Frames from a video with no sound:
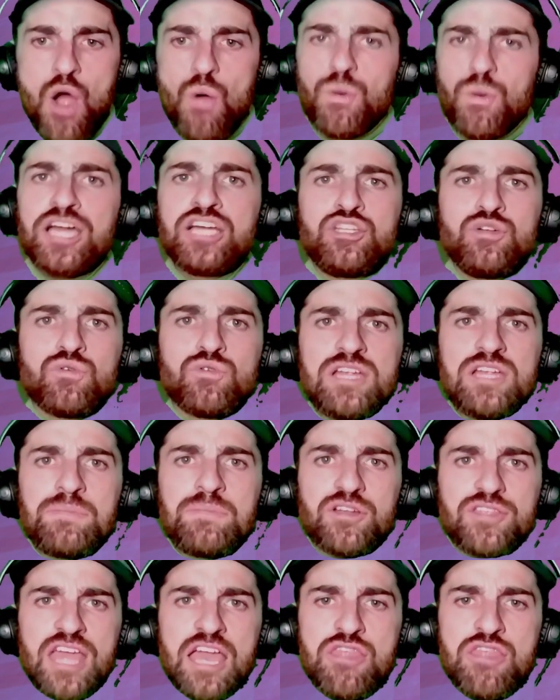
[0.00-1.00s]
We're gonna do a
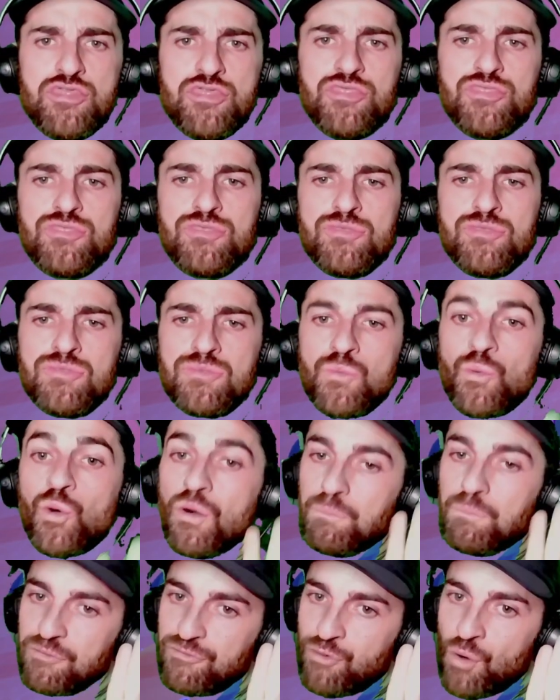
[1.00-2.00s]
rebirth in,
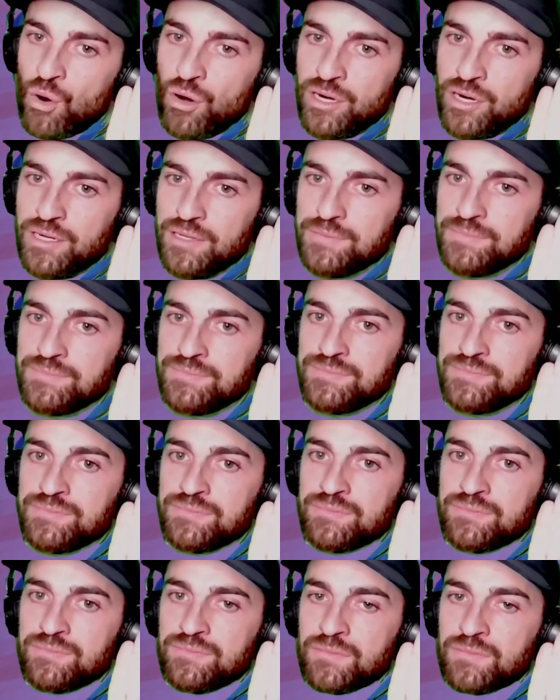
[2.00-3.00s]
well, before
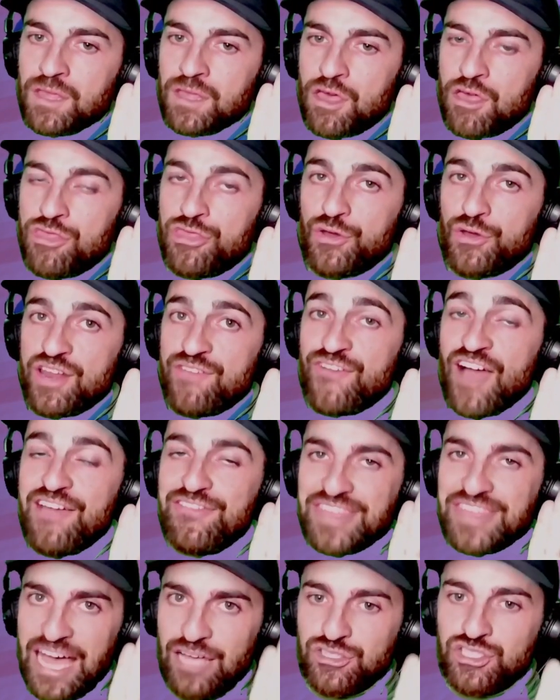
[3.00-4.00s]

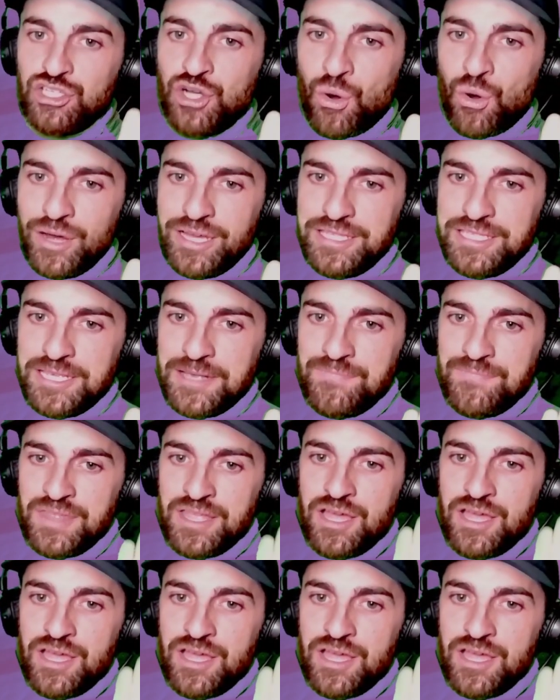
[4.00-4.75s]
thirty-five thousand coins,